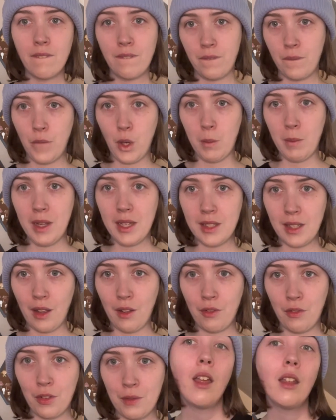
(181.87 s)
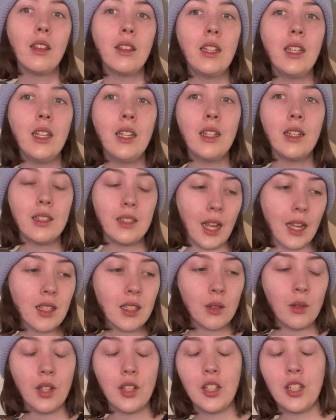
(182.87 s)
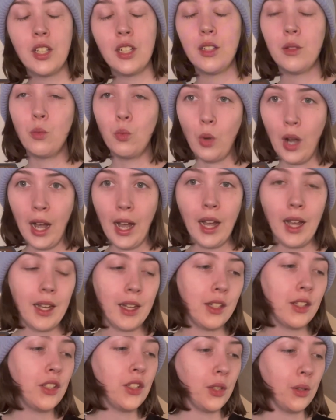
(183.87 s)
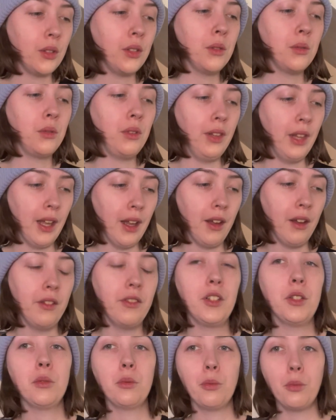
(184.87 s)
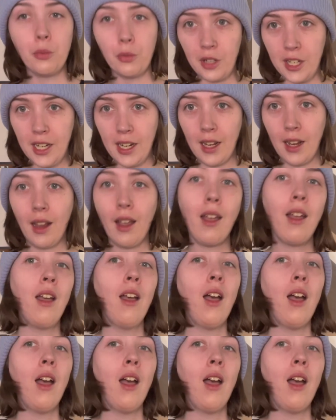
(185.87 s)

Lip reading: for myself. The next question is, why do you love reading?